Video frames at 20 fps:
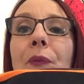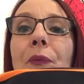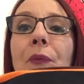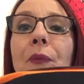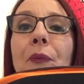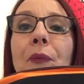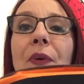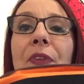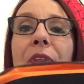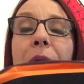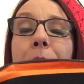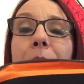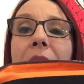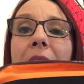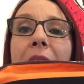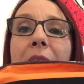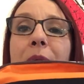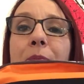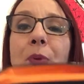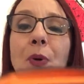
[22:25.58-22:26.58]
with a
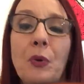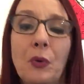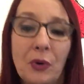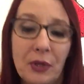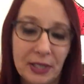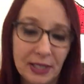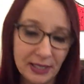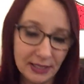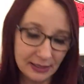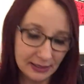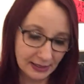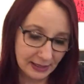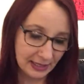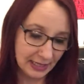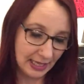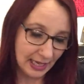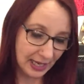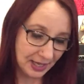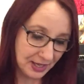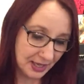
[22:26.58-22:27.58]
black pocket.
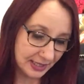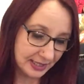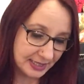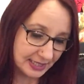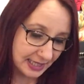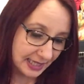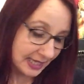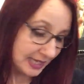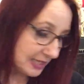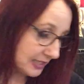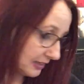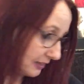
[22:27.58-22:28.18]
And again,